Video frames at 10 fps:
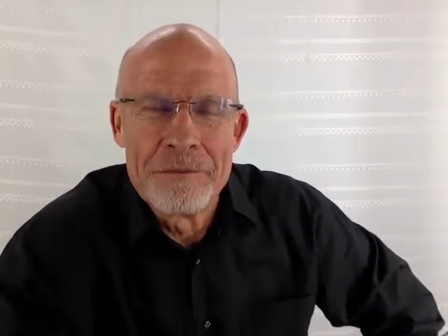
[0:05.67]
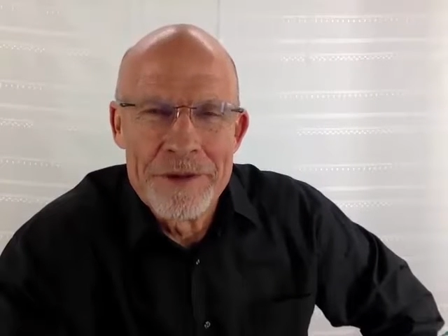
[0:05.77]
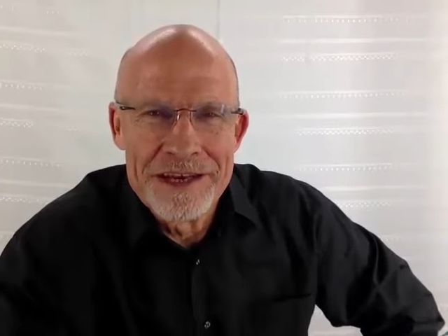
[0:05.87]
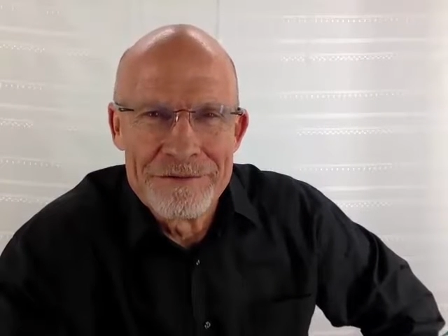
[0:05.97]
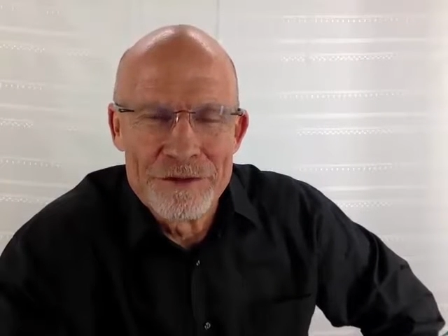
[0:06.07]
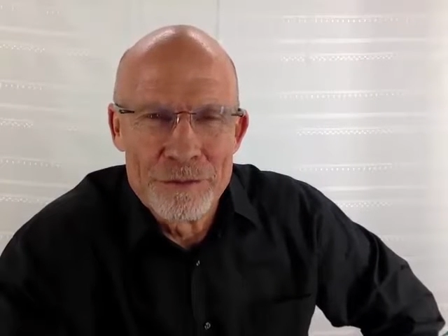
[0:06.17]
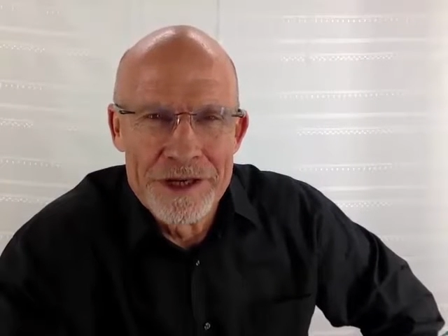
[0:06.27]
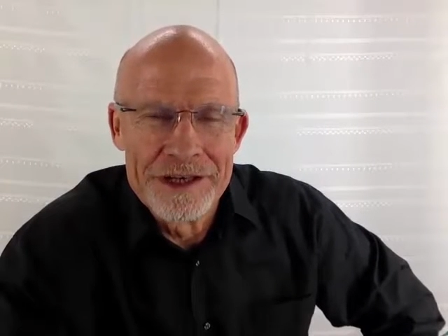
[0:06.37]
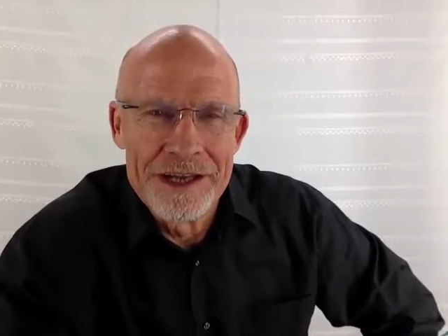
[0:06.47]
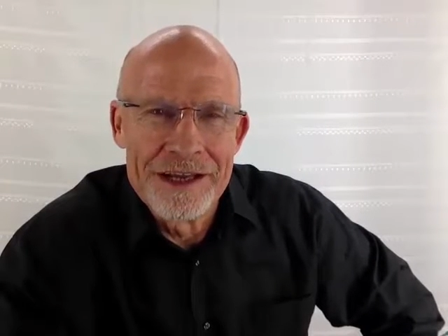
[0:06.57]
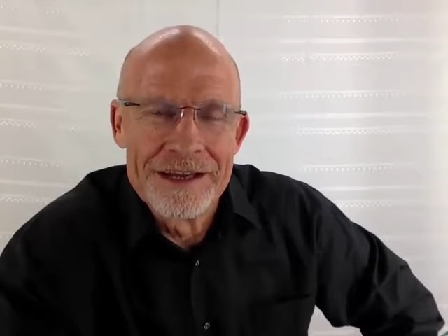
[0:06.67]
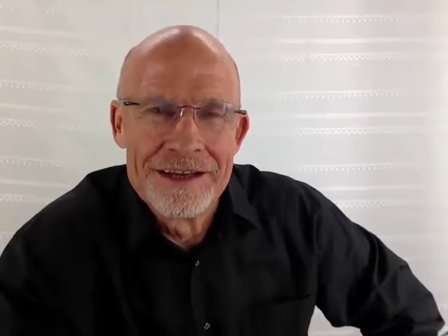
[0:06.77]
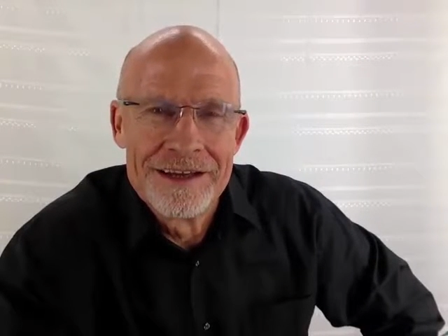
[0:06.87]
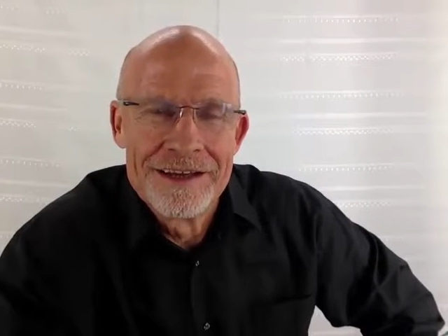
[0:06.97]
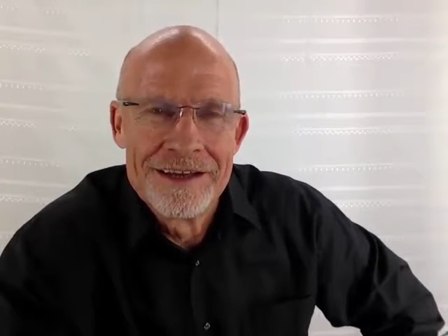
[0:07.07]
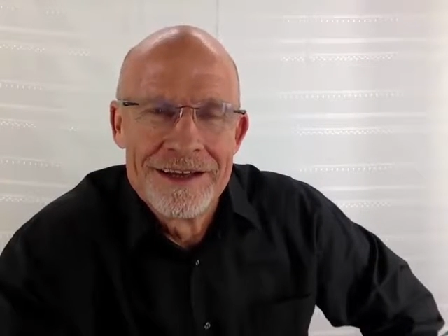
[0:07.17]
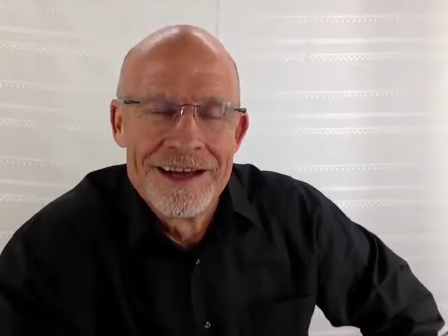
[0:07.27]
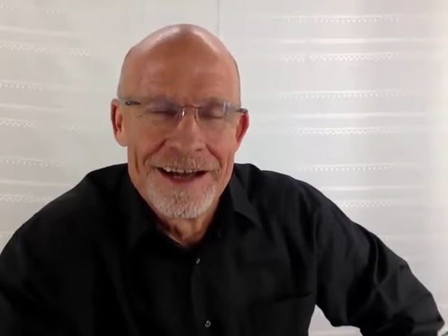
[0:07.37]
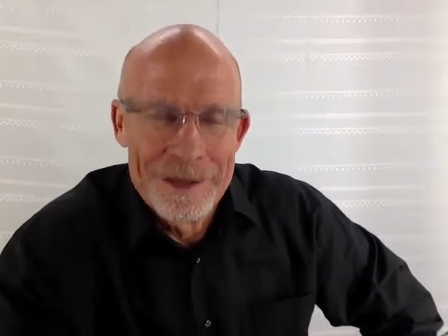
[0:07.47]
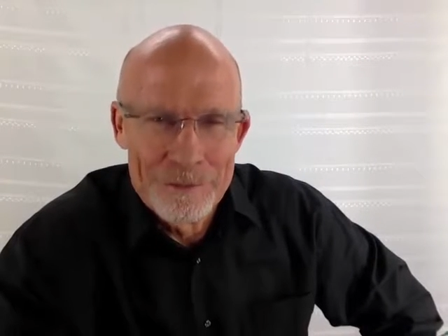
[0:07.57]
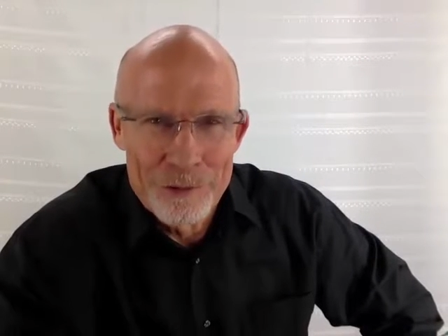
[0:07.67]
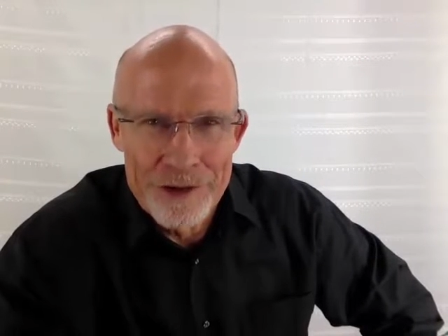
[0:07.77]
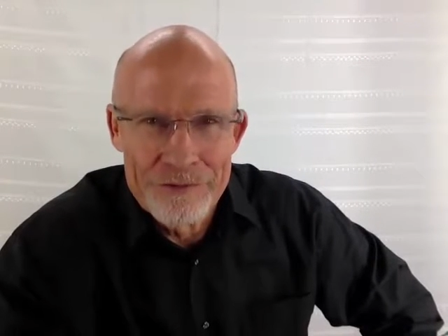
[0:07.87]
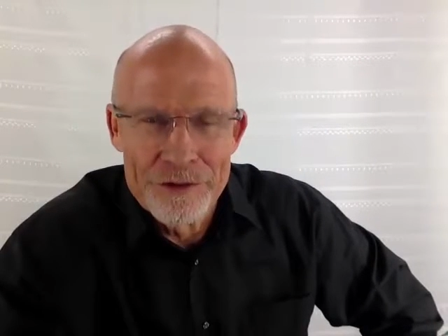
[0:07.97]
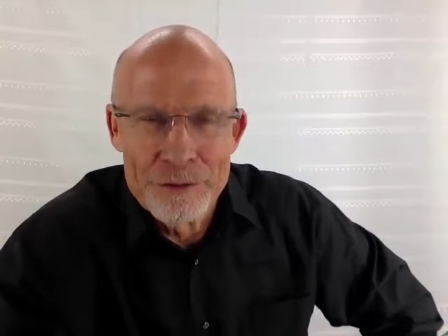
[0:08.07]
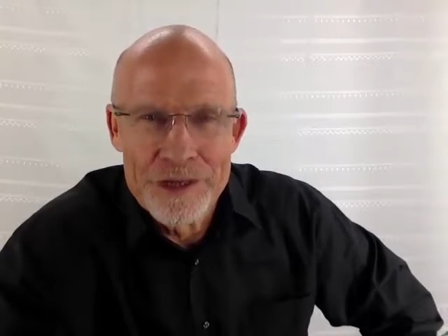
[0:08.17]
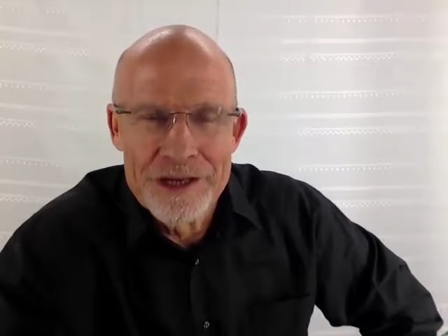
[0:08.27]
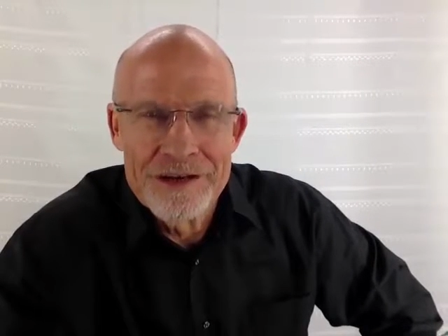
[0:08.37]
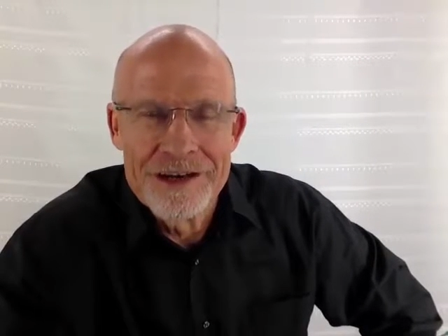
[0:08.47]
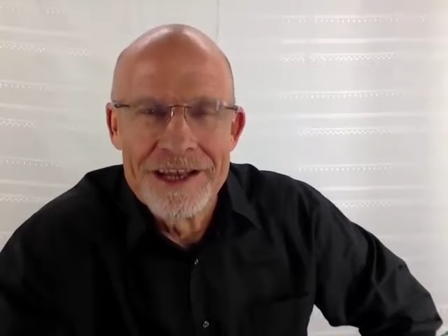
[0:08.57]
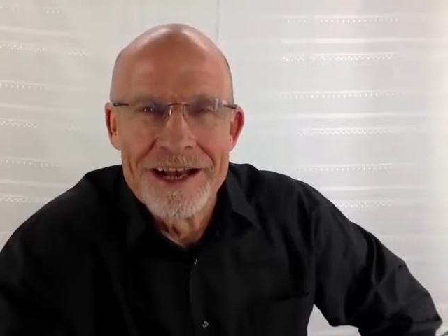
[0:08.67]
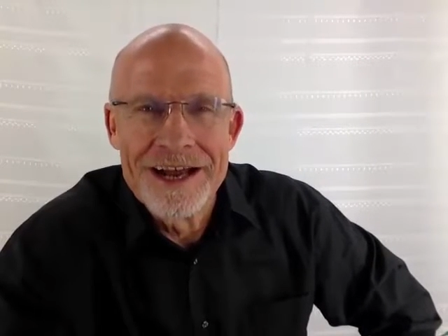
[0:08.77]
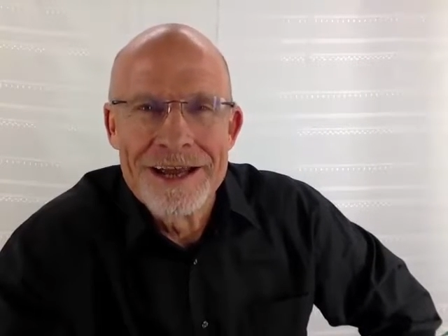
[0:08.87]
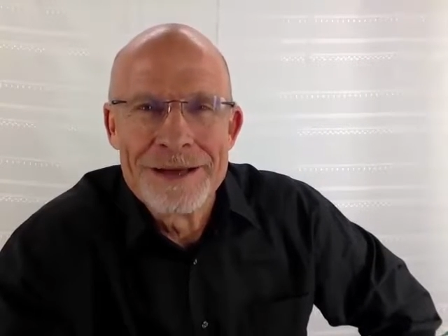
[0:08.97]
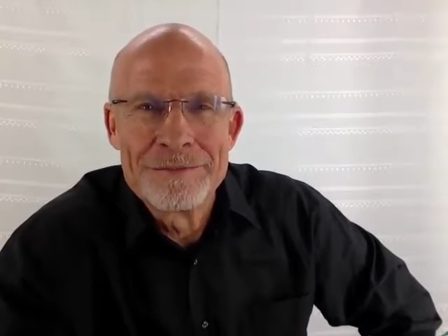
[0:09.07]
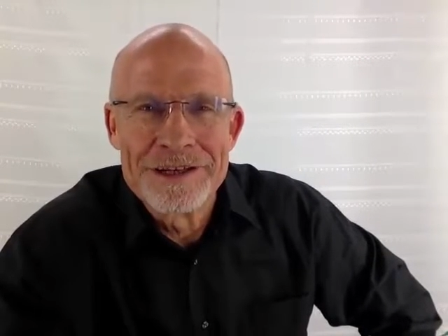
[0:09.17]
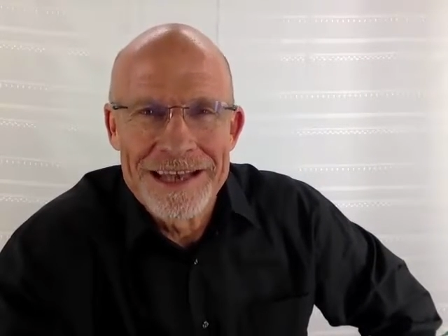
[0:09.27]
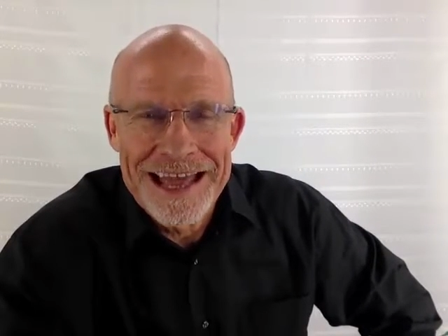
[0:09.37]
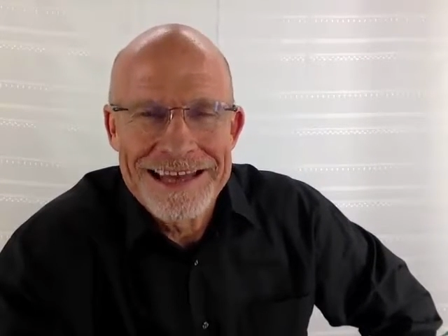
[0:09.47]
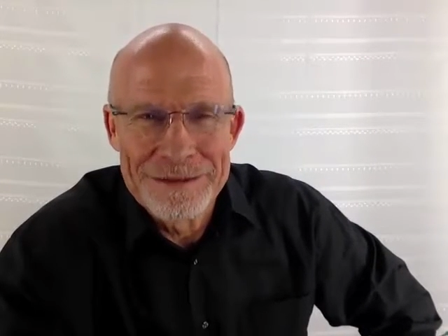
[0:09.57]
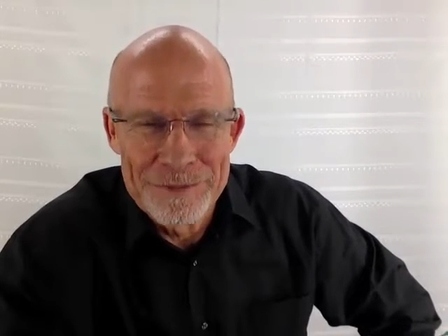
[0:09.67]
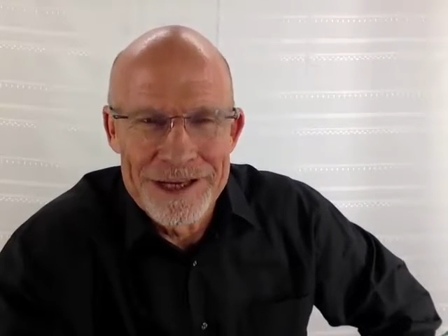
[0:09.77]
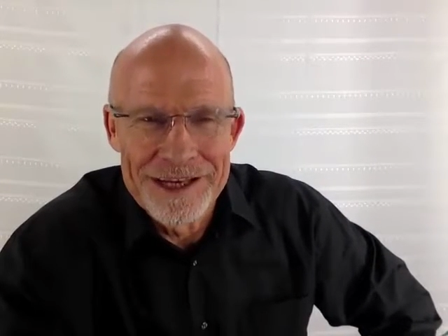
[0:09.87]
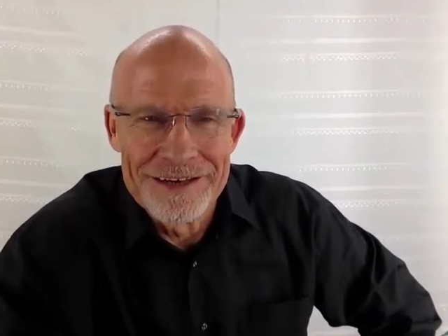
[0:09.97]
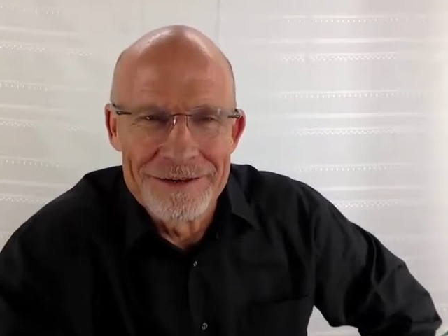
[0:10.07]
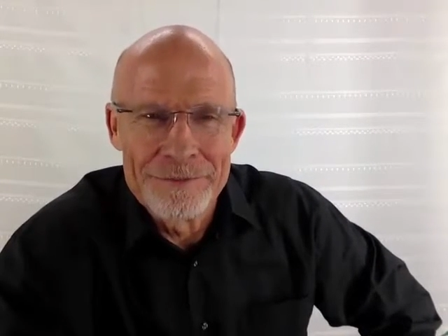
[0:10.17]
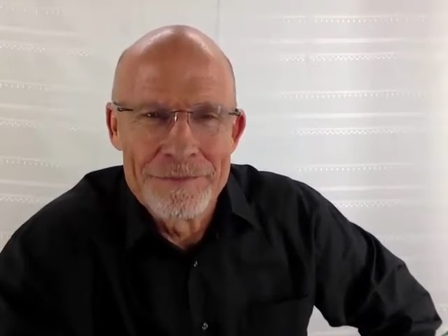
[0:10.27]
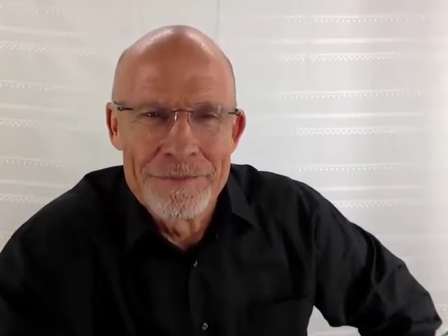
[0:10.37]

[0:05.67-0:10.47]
of Meaningful Monday. I am grateful to be here, and I am glad to be here.